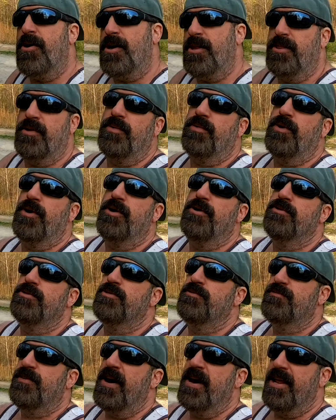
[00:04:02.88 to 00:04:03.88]
on the road
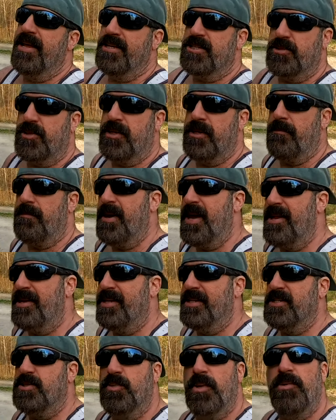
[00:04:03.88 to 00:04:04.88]
to financial
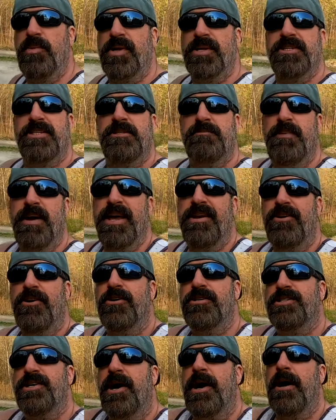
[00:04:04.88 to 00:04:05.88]
independence. We want to spend
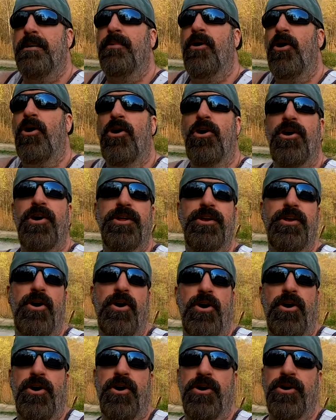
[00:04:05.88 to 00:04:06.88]
our time on
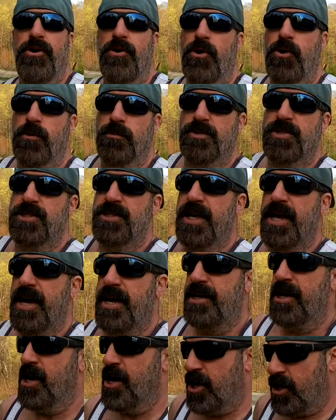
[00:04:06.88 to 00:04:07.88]
our
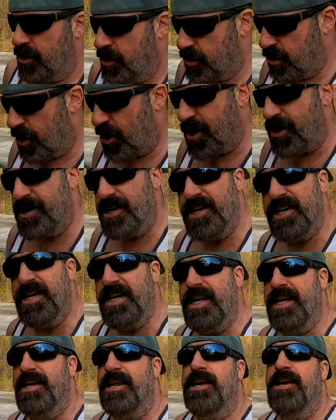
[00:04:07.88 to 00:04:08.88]
homestead,
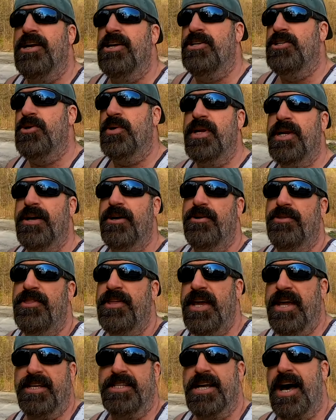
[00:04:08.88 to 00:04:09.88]
gardening, doing other
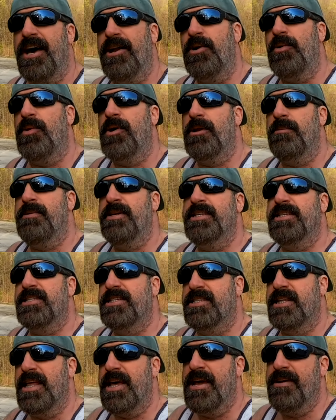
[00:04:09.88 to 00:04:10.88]
things. I don't want to be a
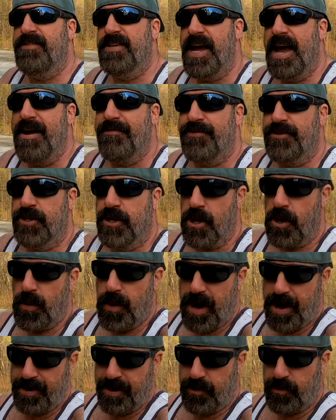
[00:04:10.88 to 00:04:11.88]
slave to have to go
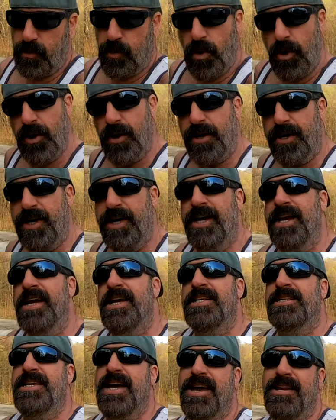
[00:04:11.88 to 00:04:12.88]
out and work
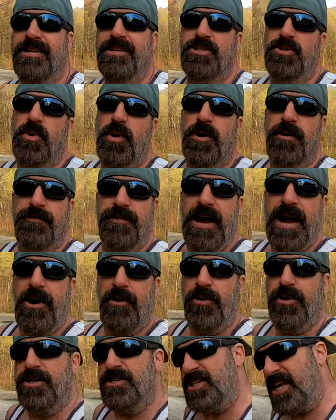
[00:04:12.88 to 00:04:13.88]
10 to 12
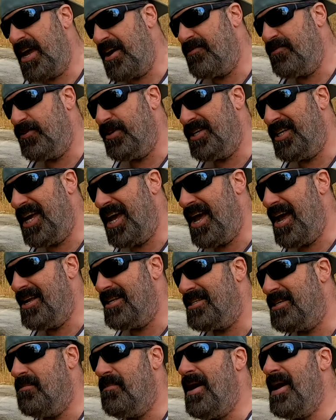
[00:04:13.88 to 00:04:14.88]
hours every day
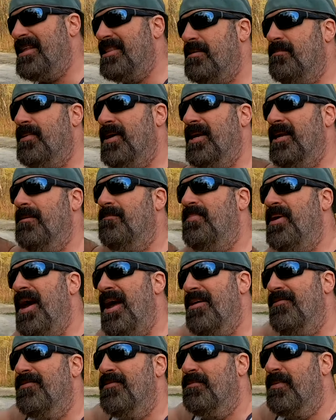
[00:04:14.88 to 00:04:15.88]
to make the money to
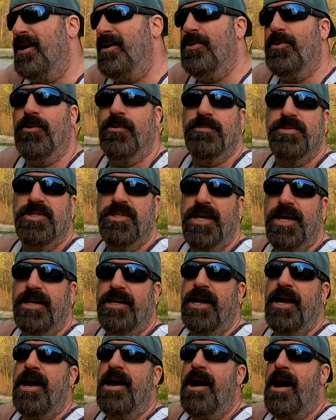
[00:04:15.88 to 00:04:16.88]
pay for my homestead.
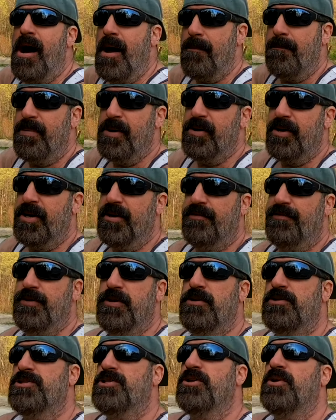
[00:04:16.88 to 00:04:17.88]
I'm building a
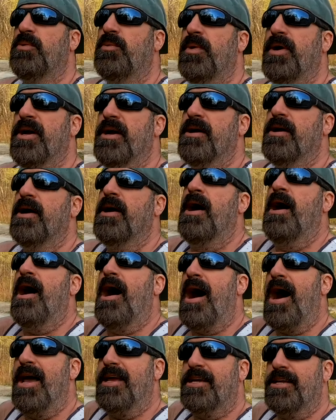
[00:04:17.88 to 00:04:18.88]
future to where
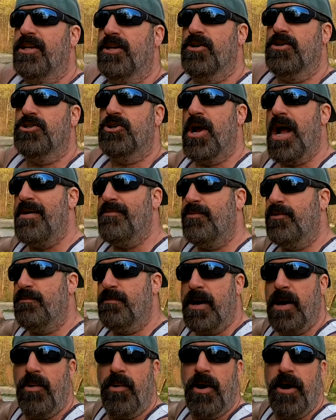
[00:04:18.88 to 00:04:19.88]
I can go travel with
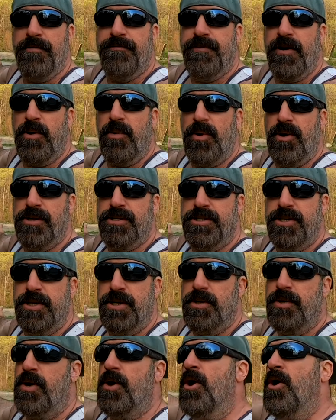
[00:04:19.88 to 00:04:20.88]
my wife if I want
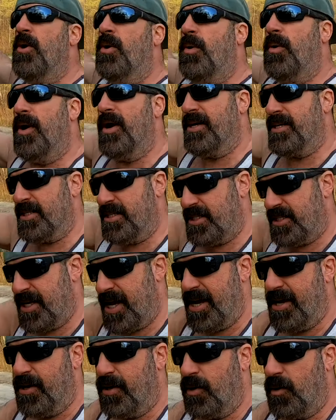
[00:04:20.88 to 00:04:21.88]
to, or I can
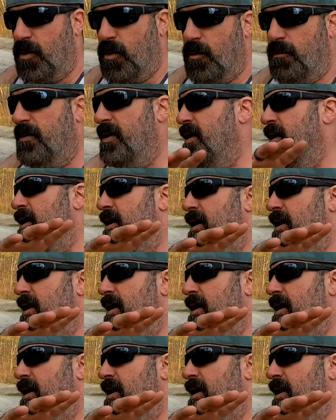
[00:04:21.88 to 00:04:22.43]
stay home